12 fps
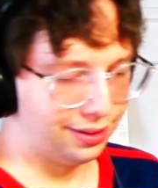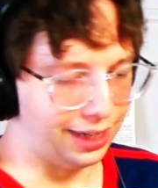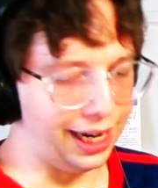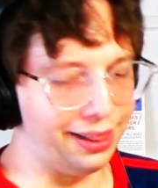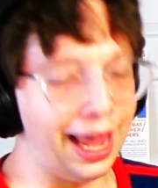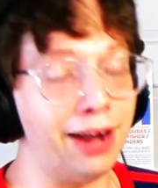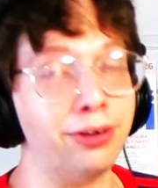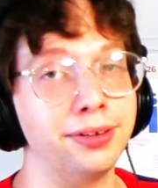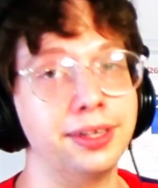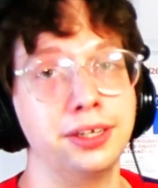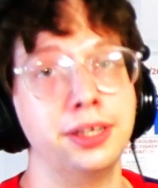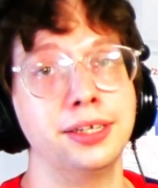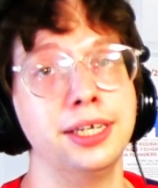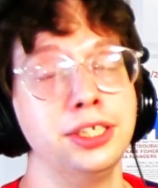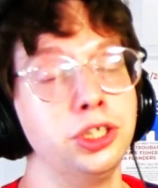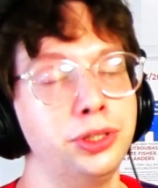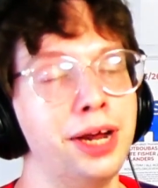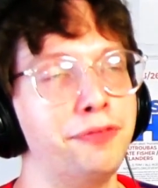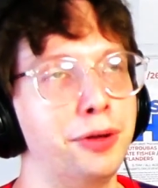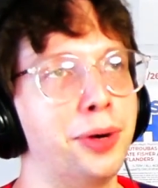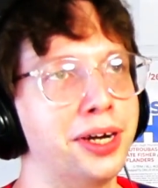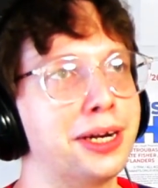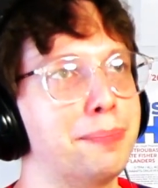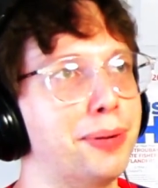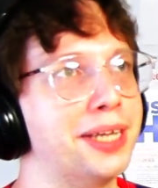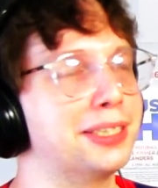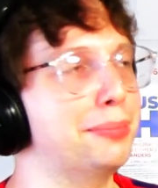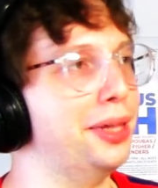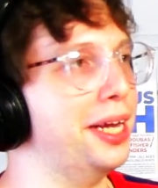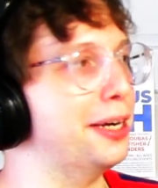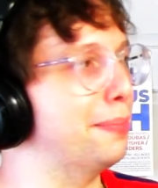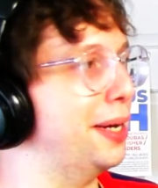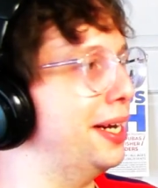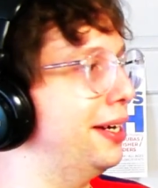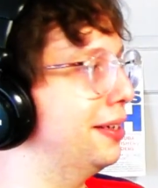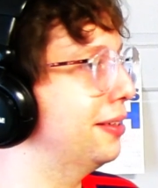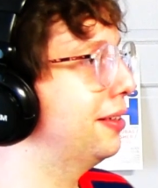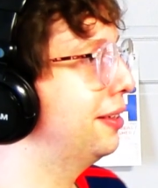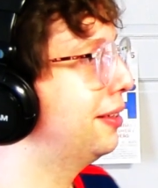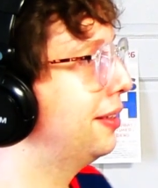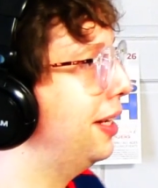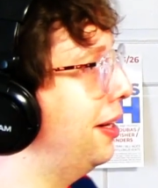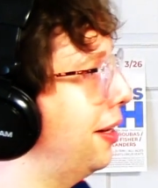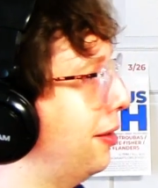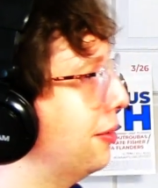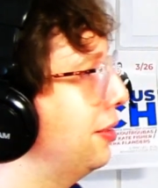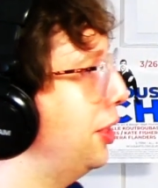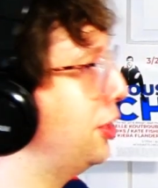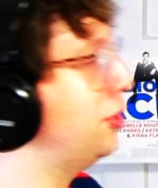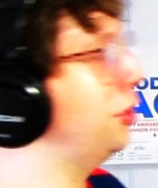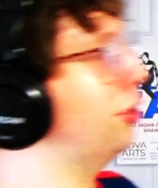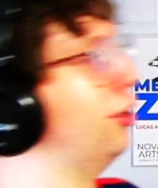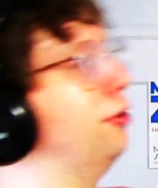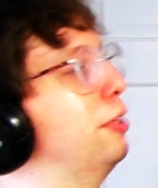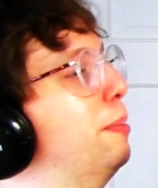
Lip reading: and you definitely want to compress them later, but, you can do your own